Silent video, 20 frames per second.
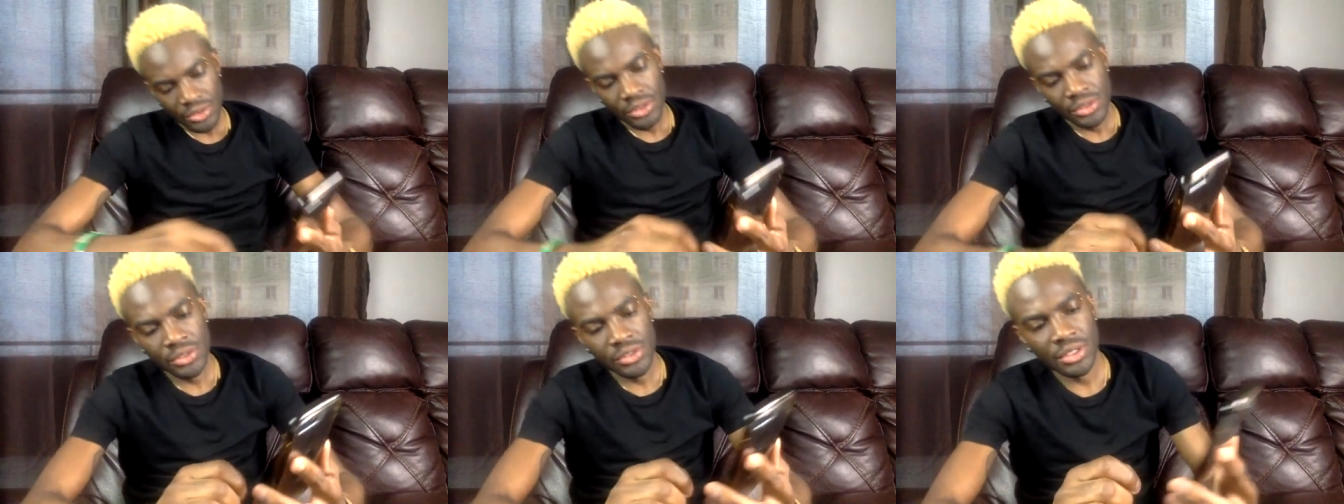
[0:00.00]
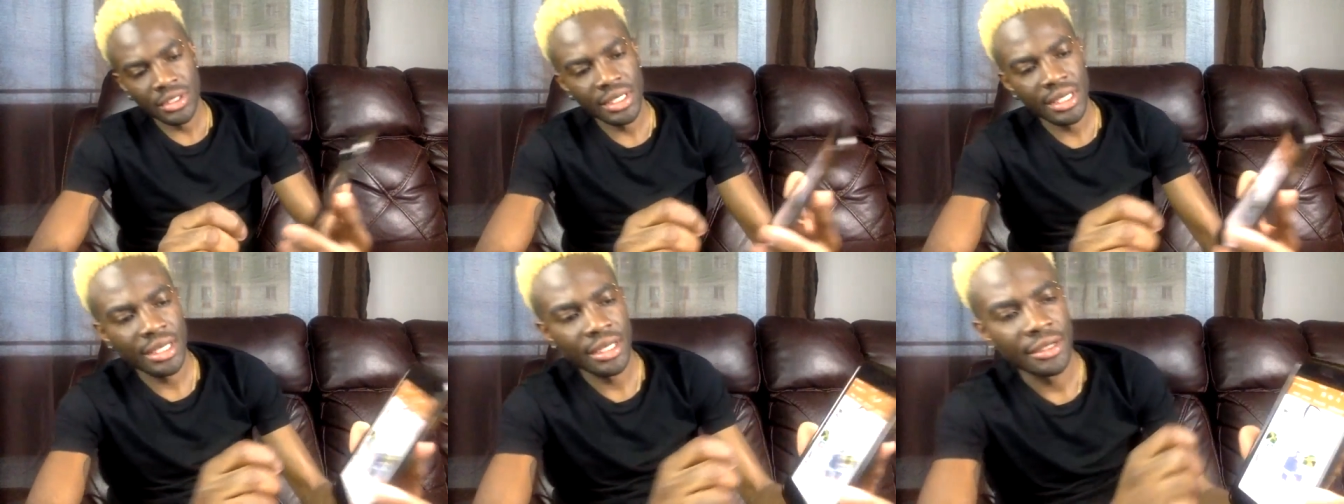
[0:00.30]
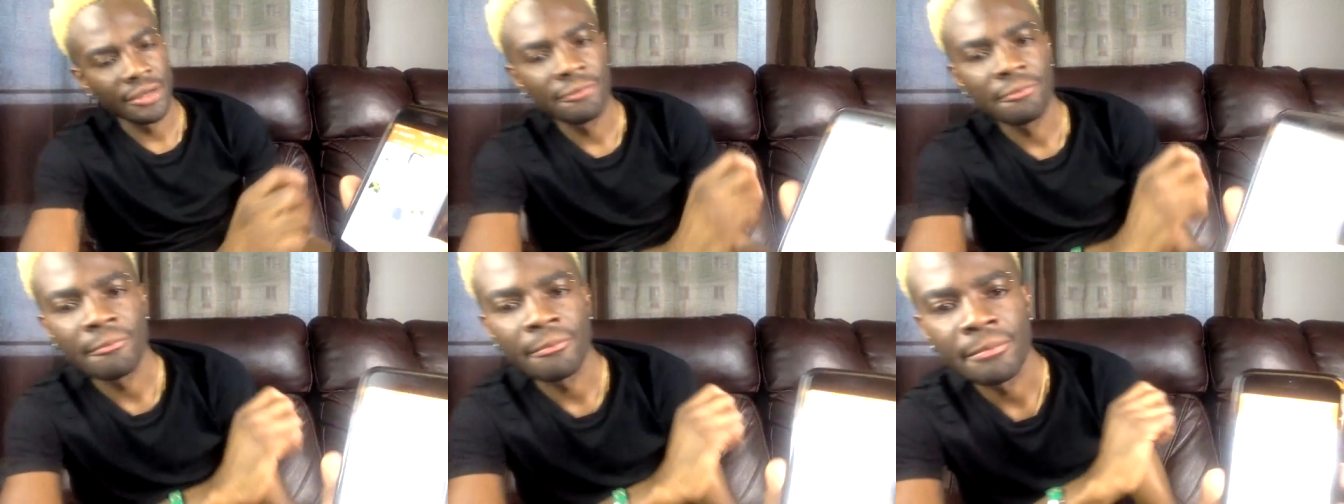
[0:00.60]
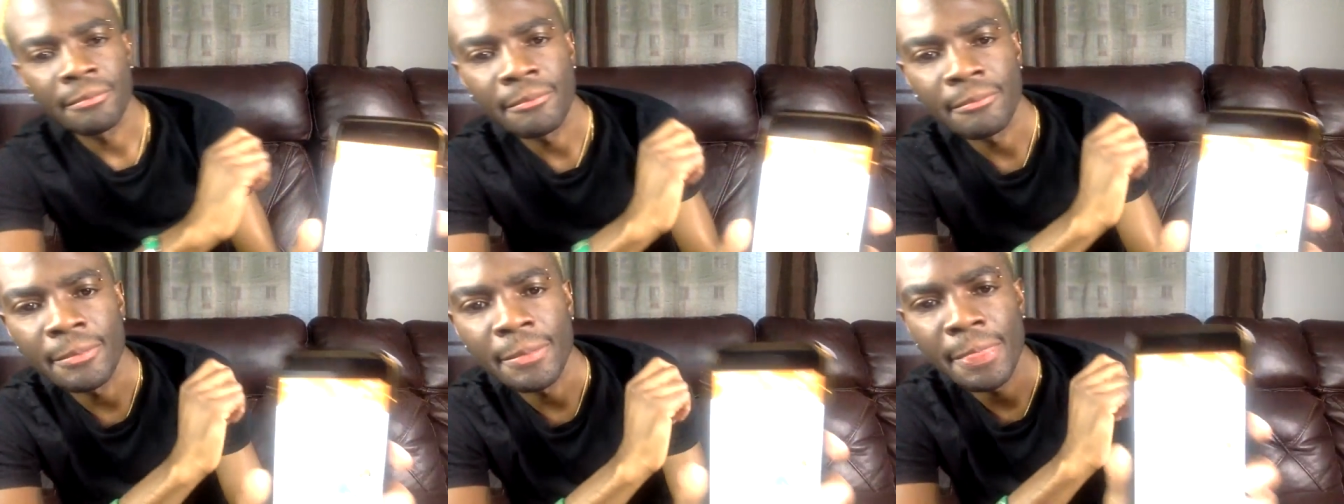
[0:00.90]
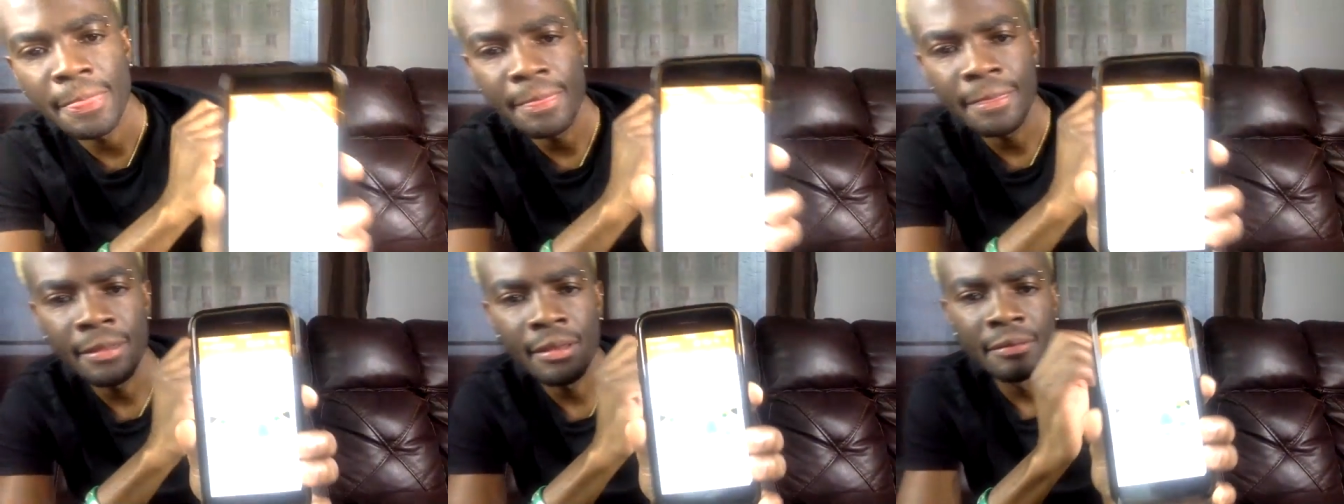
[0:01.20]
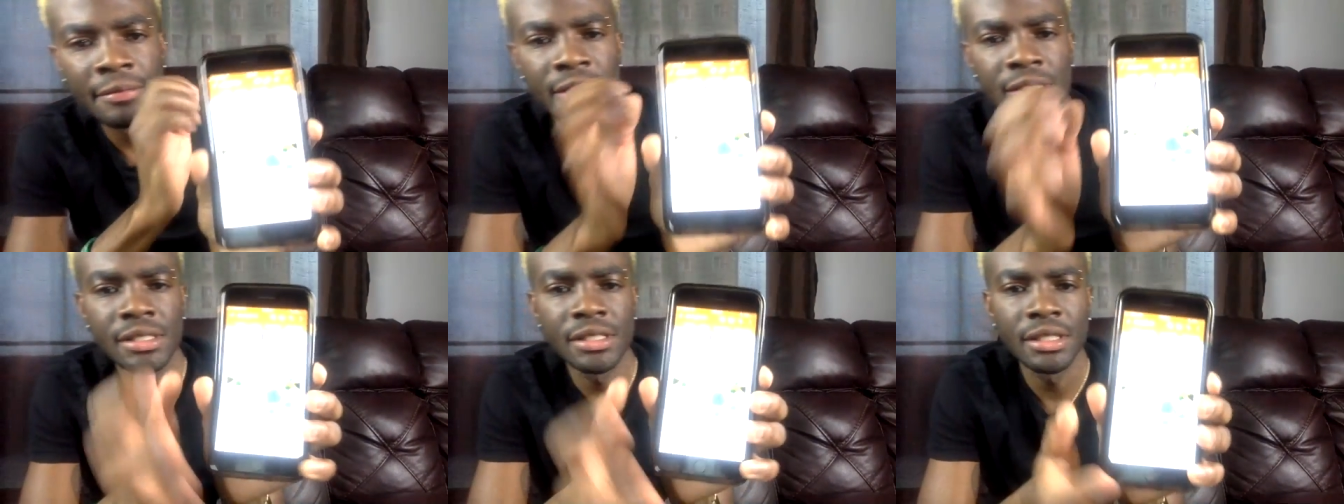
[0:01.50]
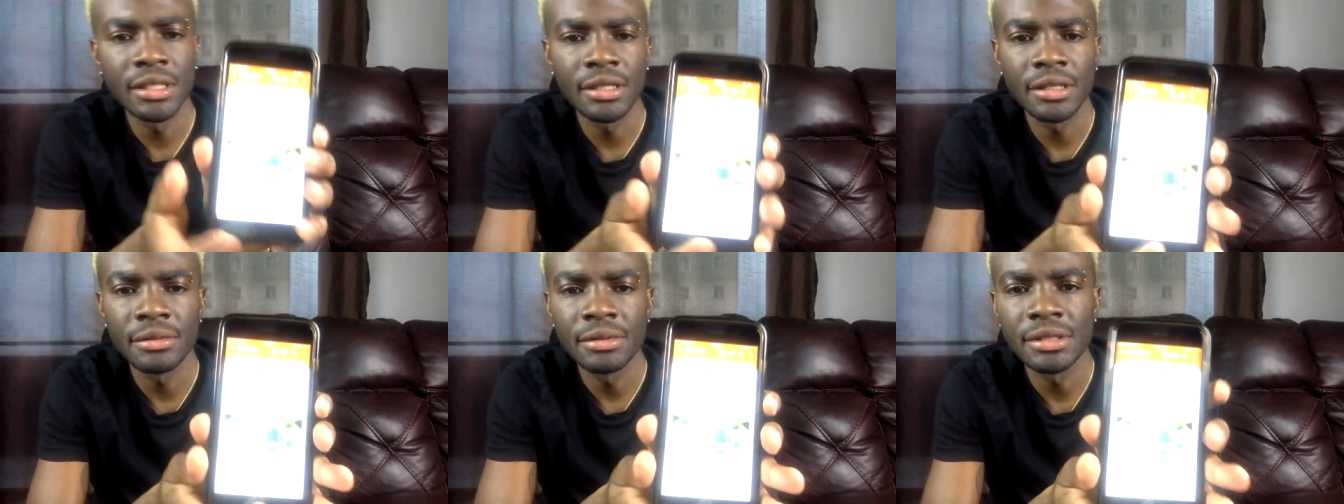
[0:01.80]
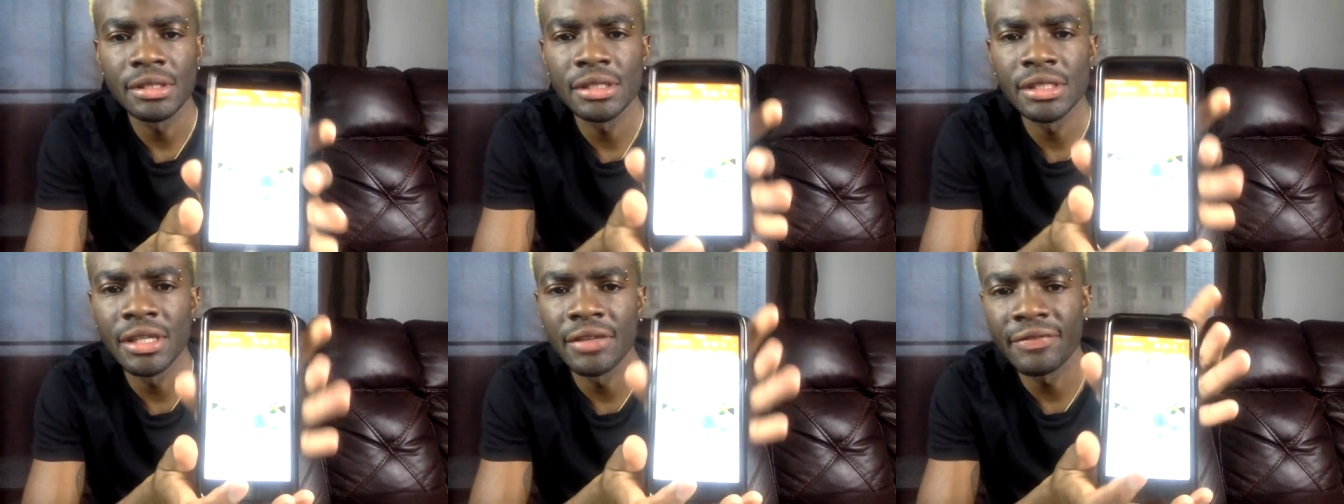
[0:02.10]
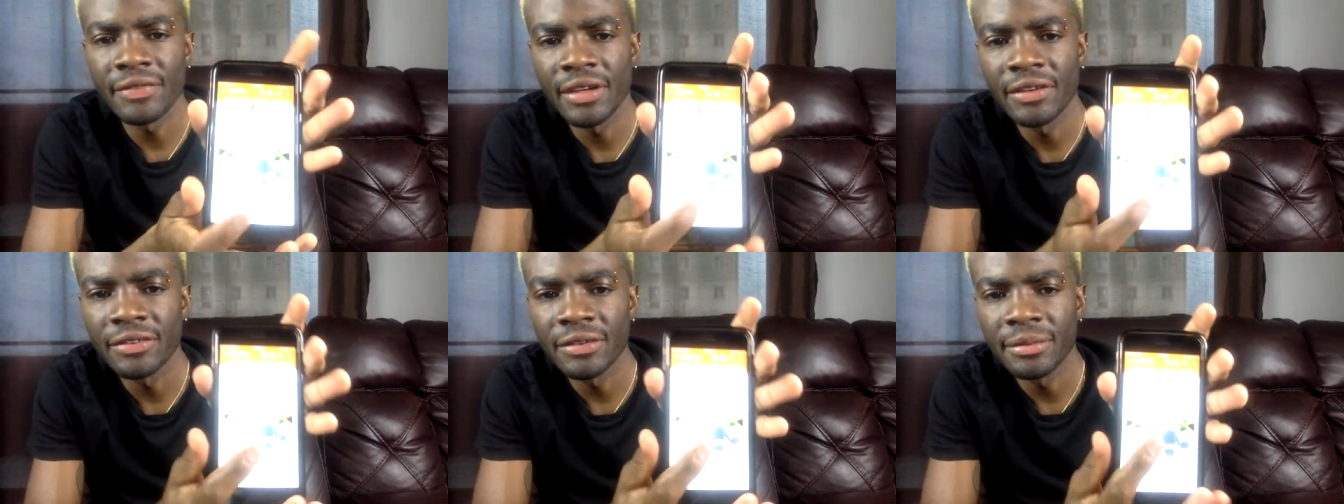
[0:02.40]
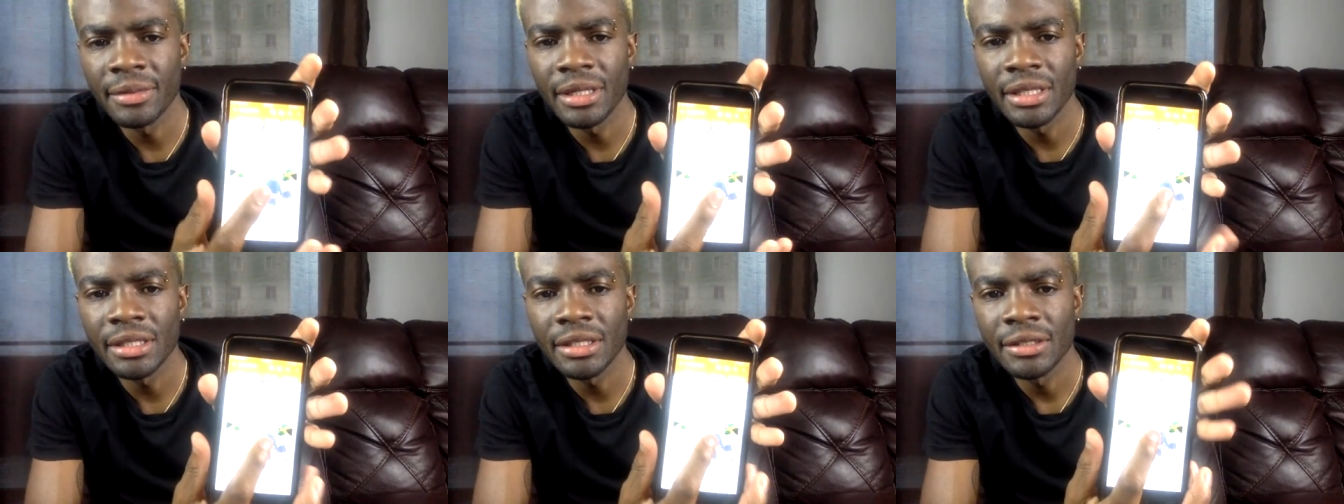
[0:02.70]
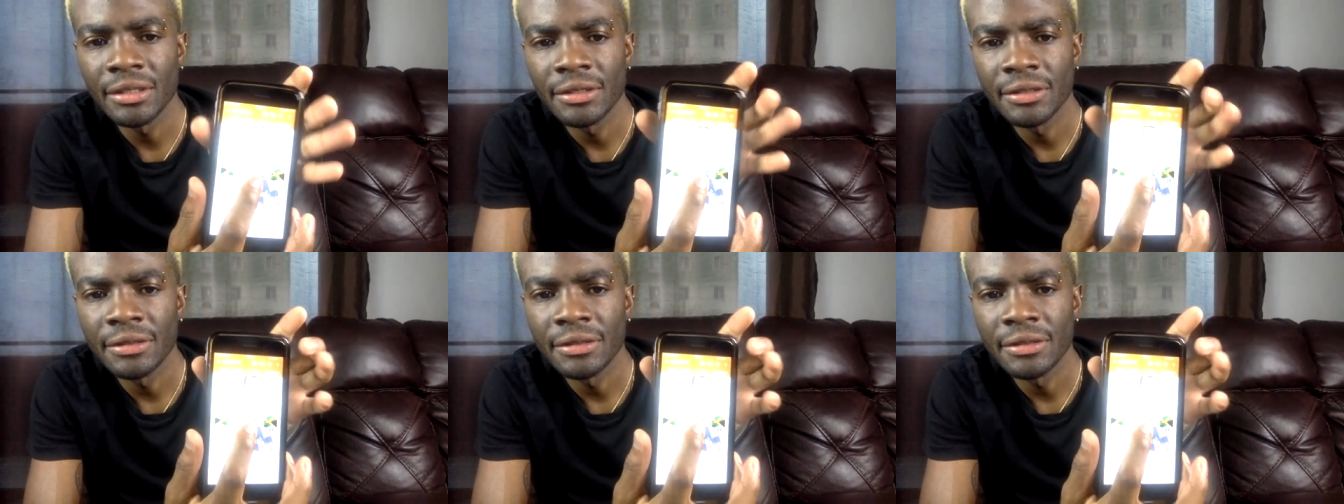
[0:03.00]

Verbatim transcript: so yeah. Let me see see if everybody